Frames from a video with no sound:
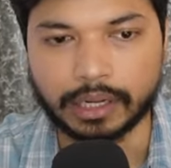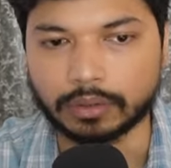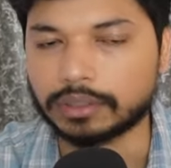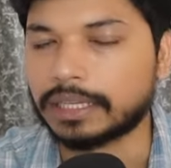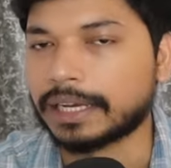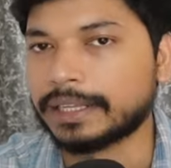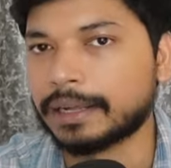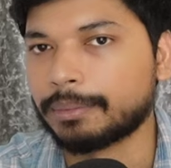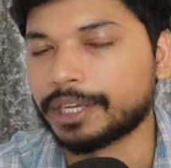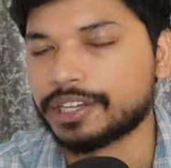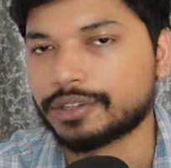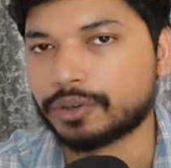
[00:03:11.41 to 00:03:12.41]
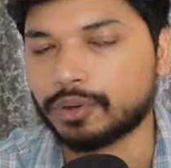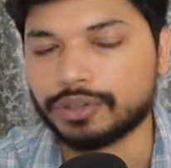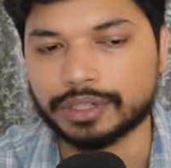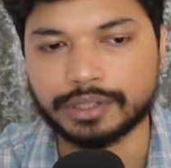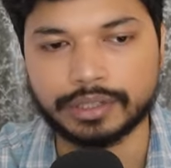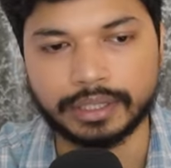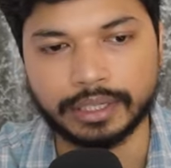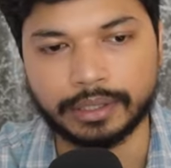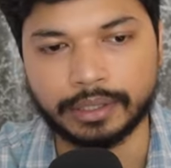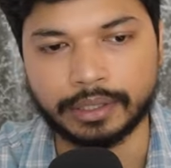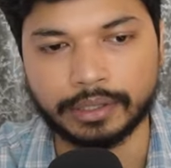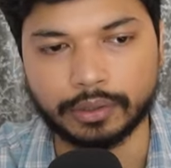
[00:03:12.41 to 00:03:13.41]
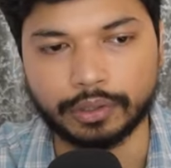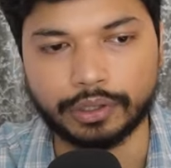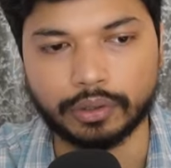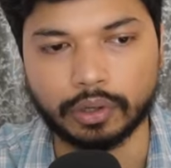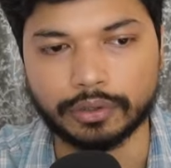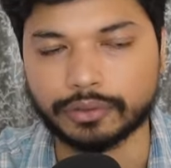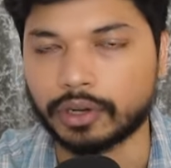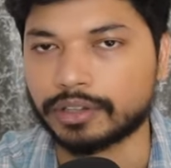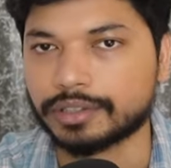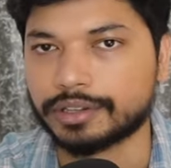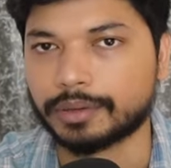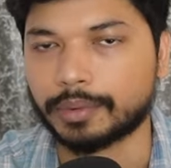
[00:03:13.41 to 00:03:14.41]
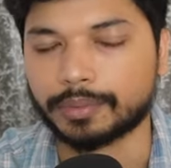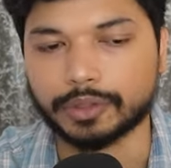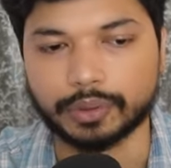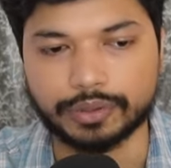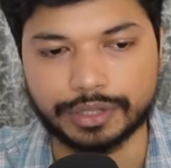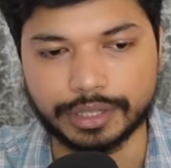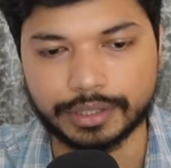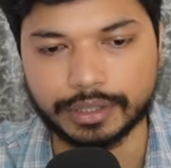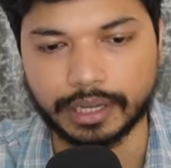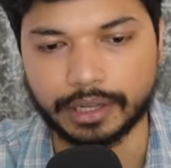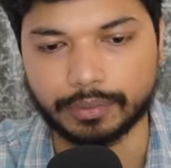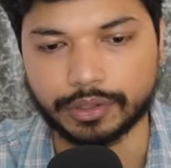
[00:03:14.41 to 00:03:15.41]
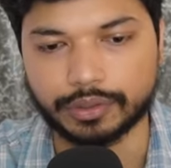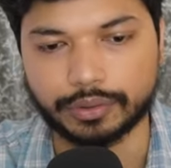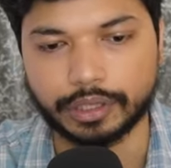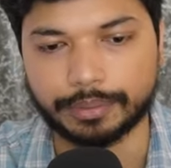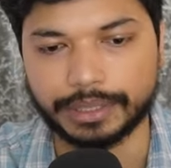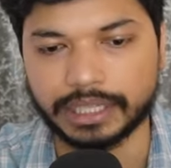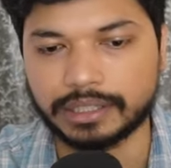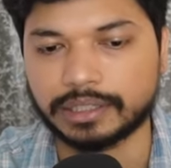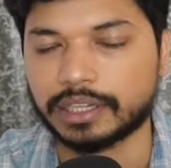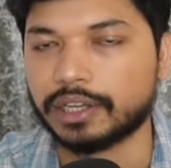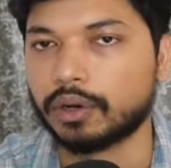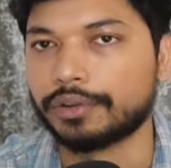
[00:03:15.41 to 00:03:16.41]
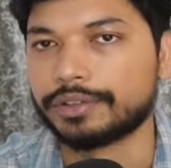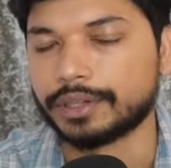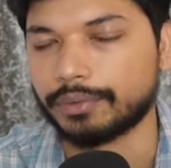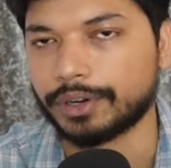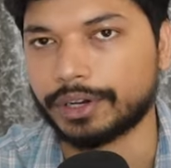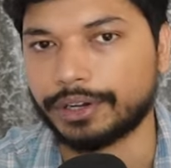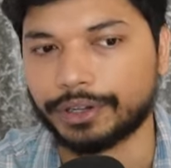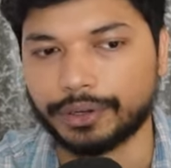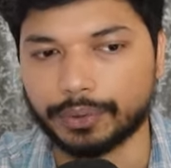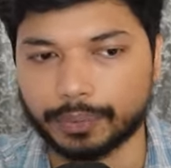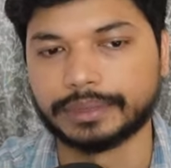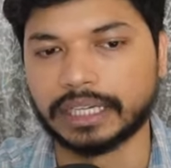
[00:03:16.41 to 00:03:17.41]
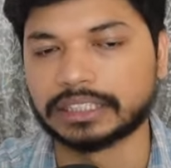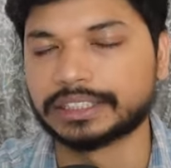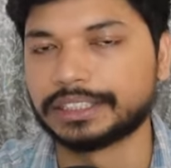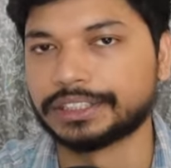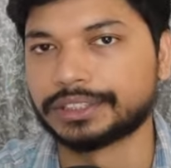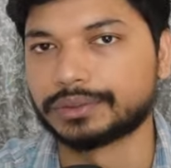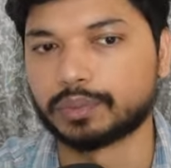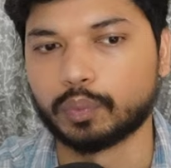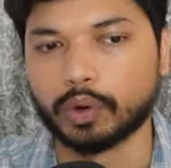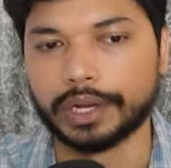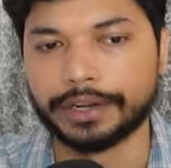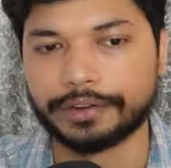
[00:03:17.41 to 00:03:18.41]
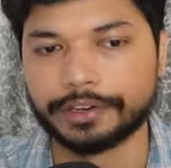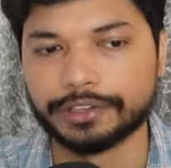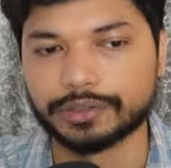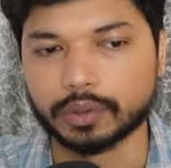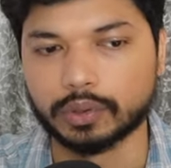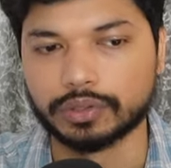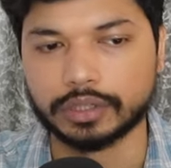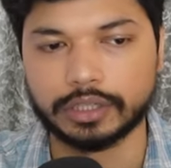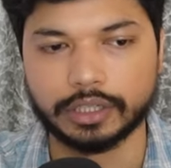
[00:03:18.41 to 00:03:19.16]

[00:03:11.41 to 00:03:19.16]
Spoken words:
Now the second application questions, here you need to also answer some of the questions, and once you're done with that, click on save and continue. Next is voluntary disclosure.